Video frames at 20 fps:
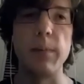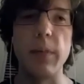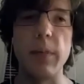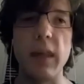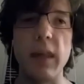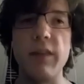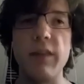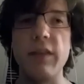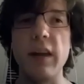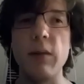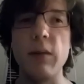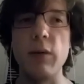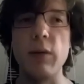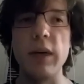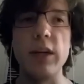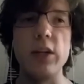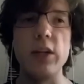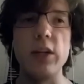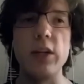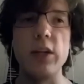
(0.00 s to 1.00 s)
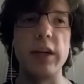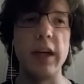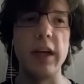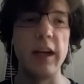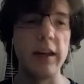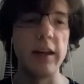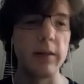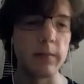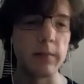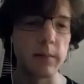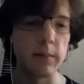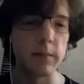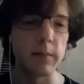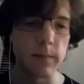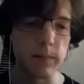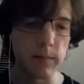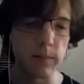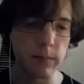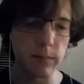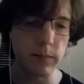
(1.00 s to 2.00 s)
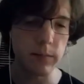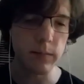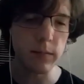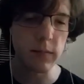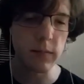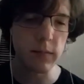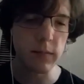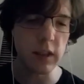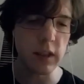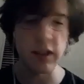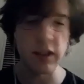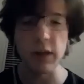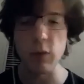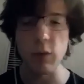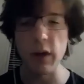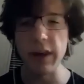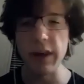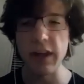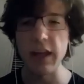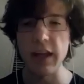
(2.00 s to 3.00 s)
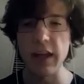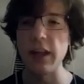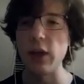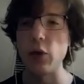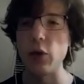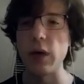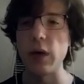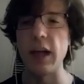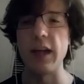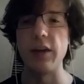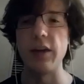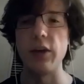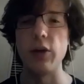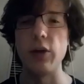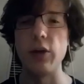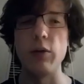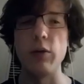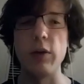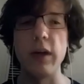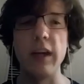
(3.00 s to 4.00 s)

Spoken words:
if they wish. And it's like one thing that you can do